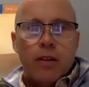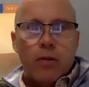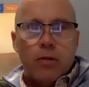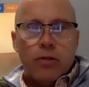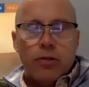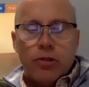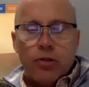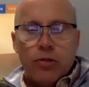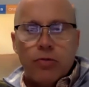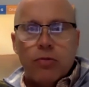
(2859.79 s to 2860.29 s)

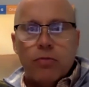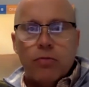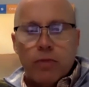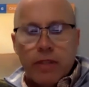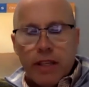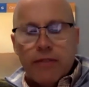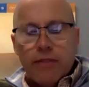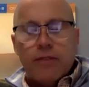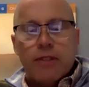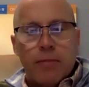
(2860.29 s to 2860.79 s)
to
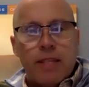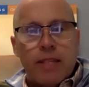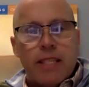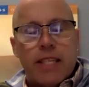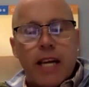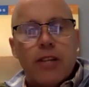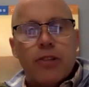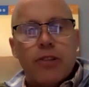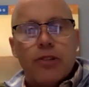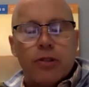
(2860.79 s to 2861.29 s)
give some
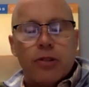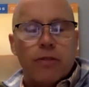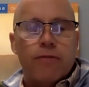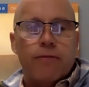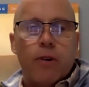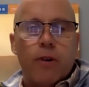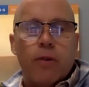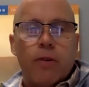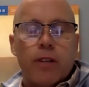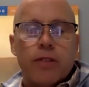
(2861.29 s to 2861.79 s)
intentional
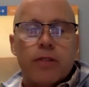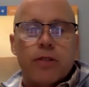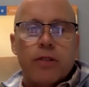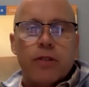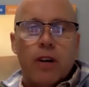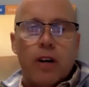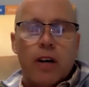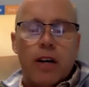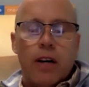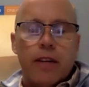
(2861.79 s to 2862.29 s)
focus
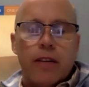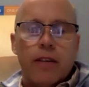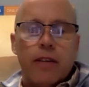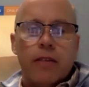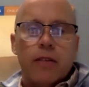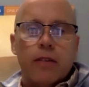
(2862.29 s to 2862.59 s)
on,